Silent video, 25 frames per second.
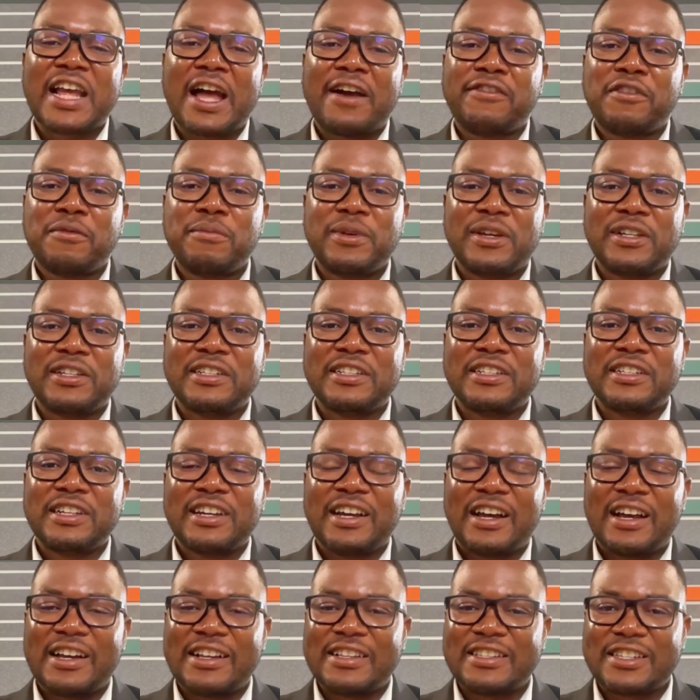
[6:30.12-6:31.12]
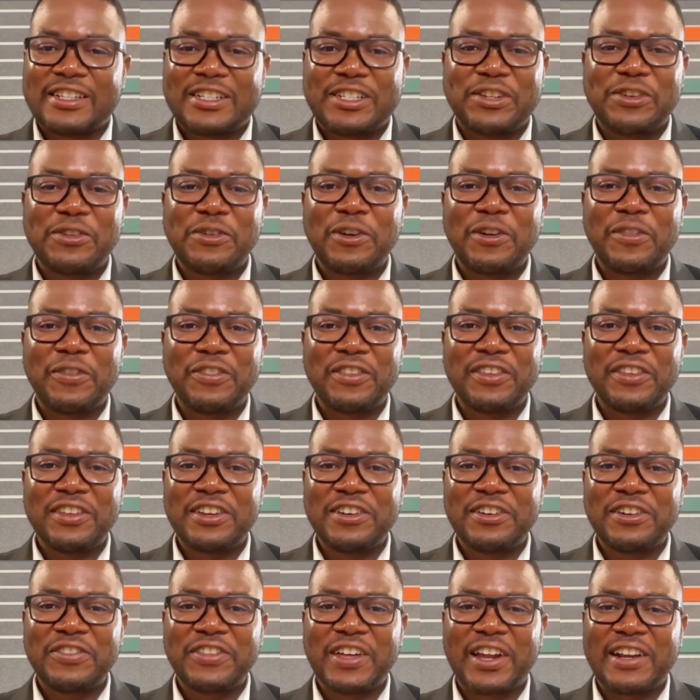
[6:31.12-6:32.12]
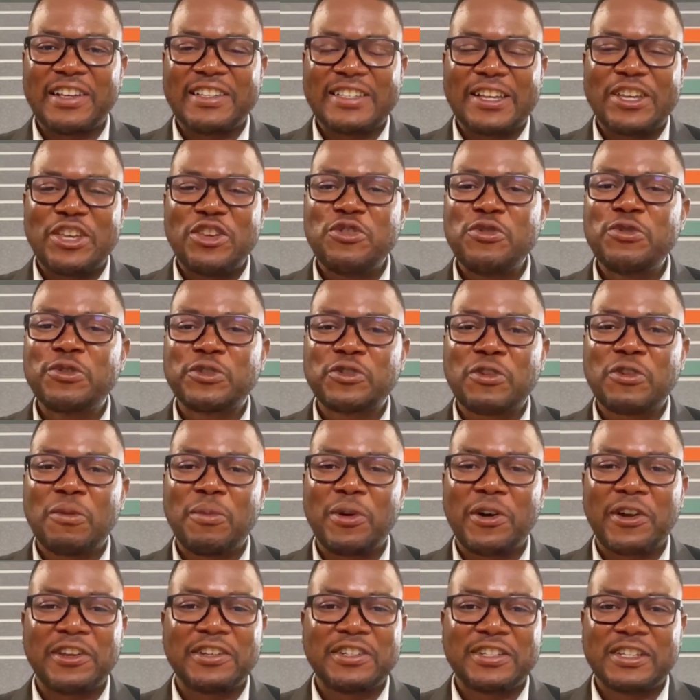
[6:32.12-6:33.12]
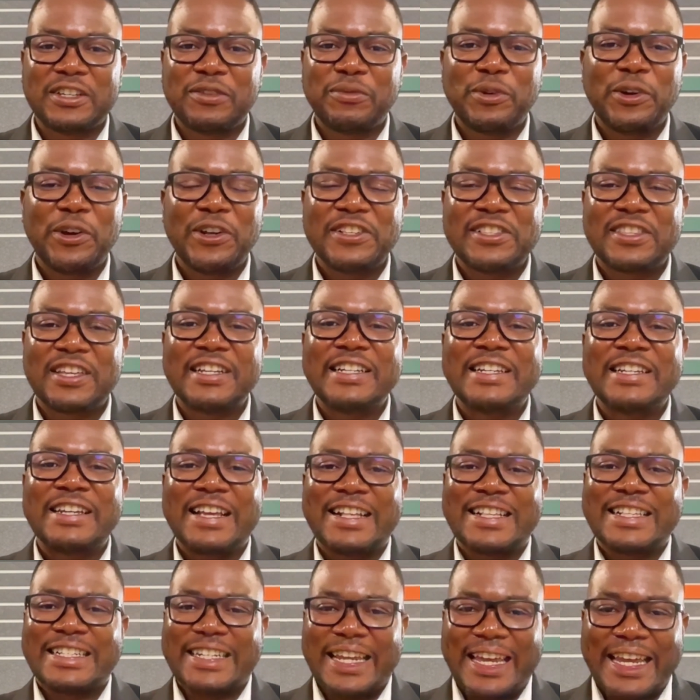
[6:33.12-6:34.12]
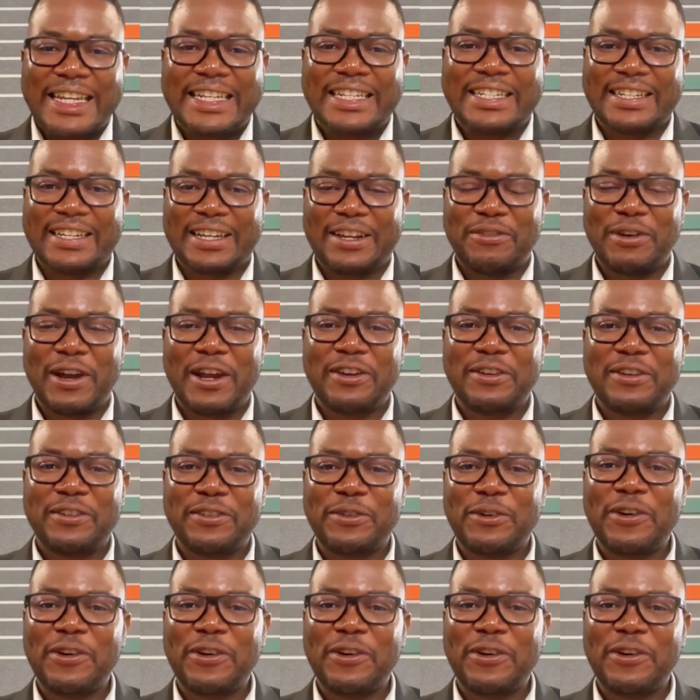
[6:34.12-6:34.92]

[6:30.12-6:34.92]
government sitting on? You know, that is a huge commodity. Well, it's data, right?